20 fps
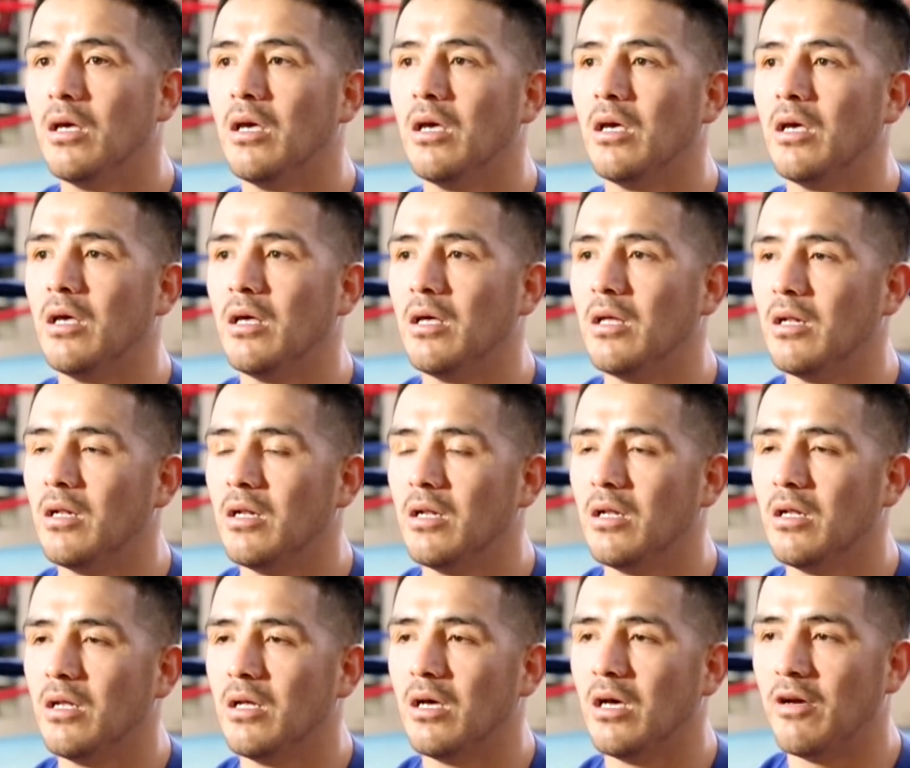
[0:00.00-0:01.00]
And
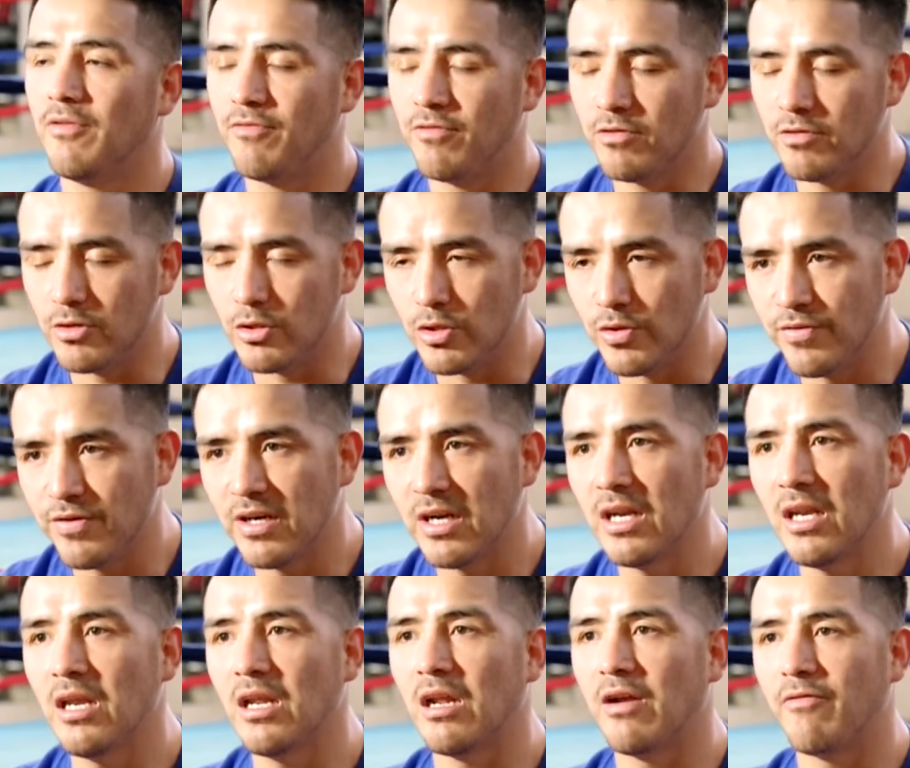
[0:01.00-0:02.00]
I feel
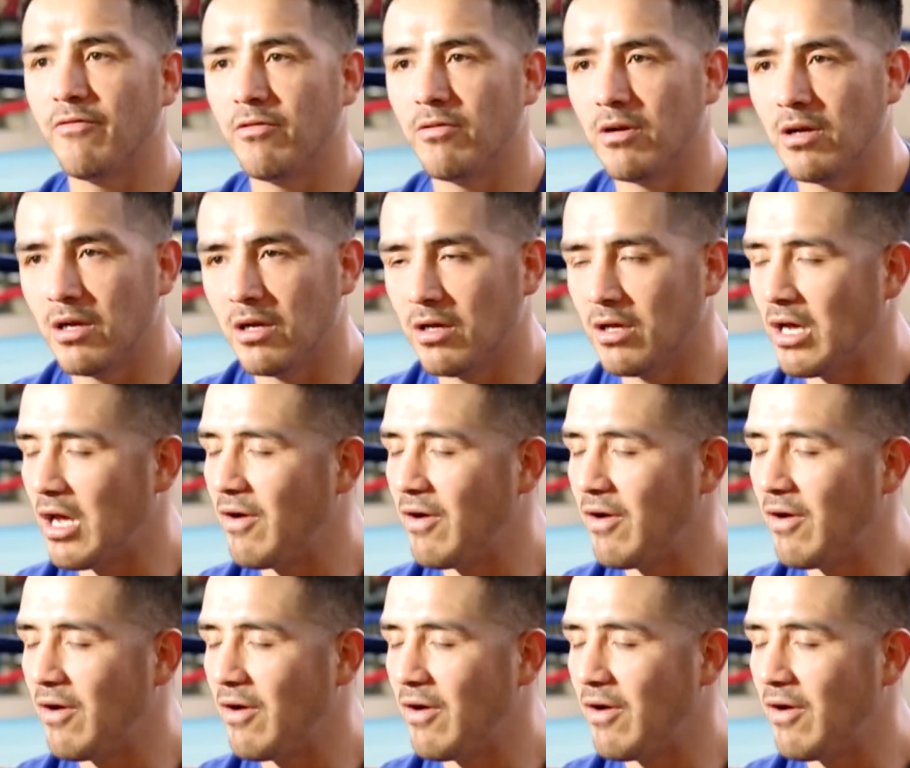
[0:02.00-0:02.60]
rejuvenated, and